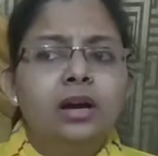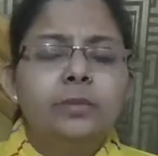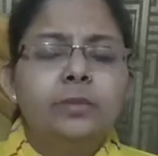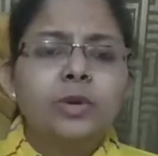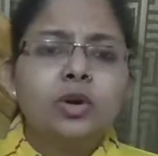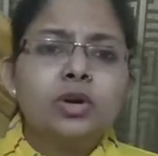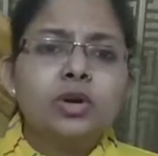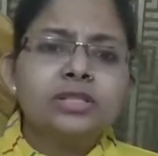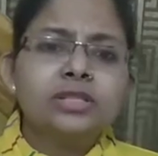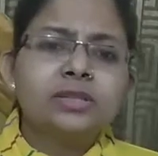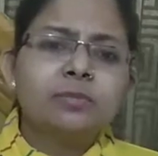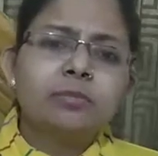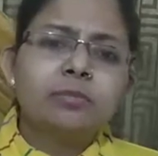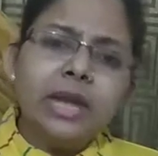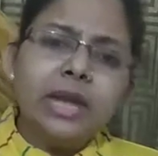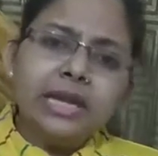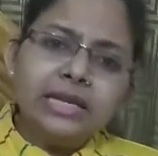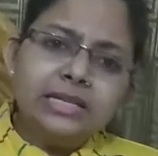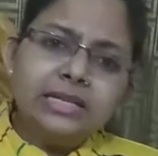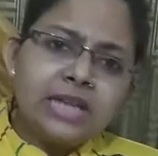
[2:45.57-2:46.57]
because
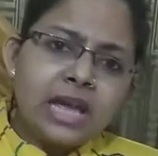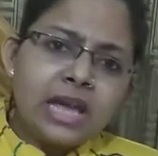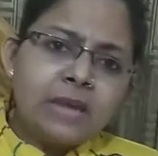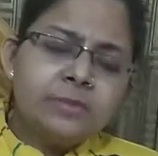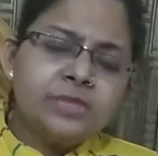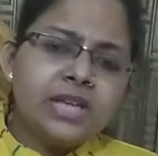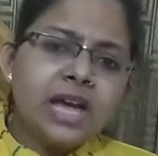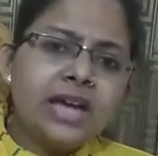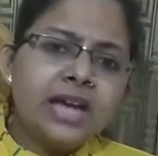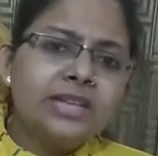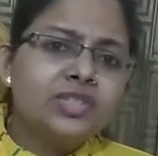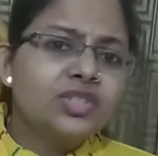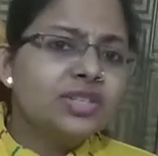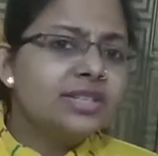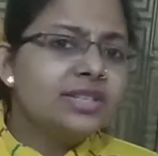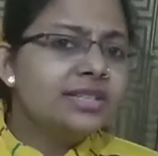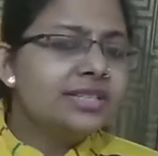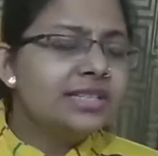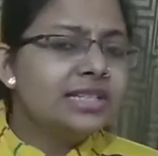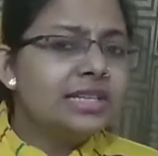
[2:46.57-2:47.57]
many times I
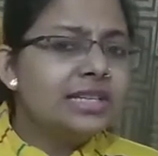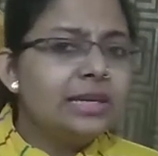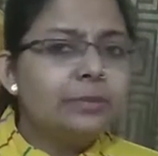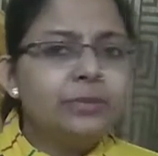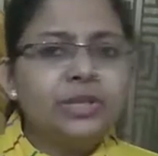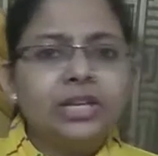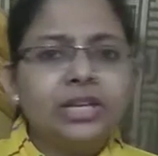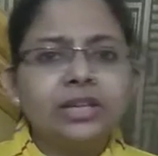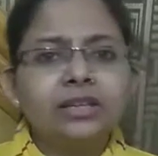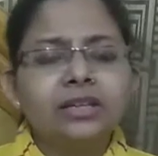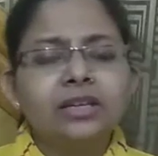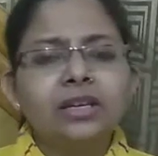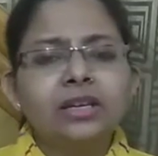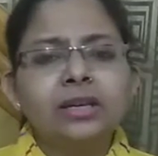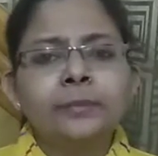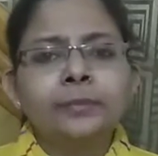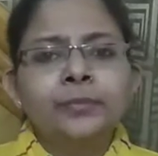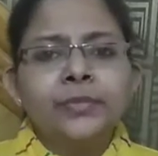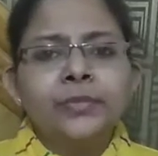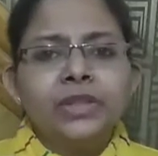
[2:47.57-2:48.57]
just keep
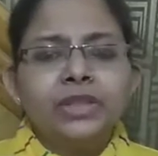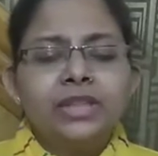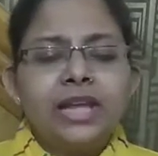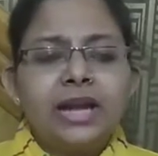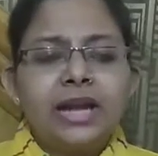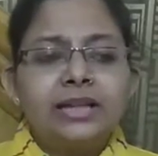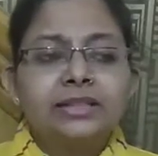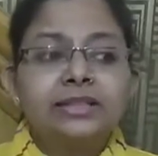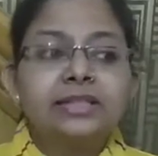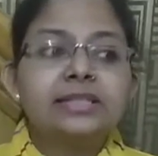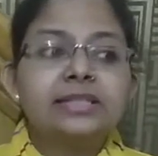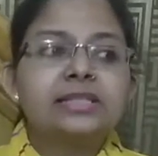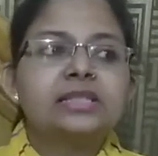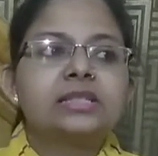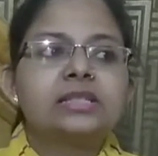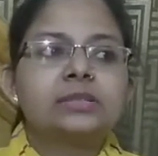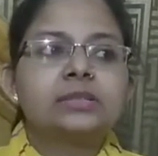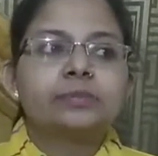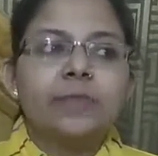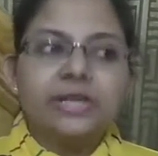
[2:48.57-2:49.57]
thinking that
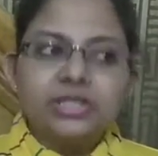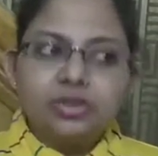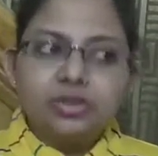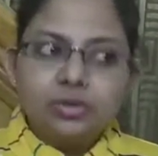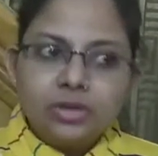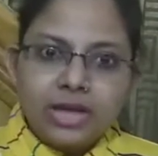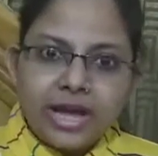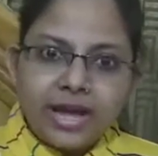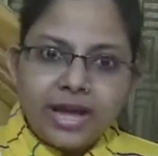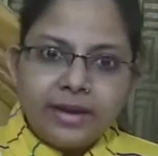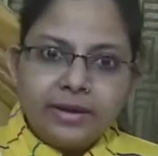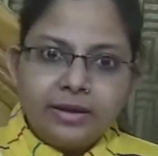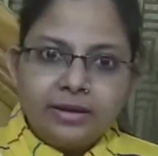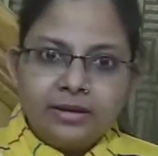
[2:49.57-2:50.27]
this particular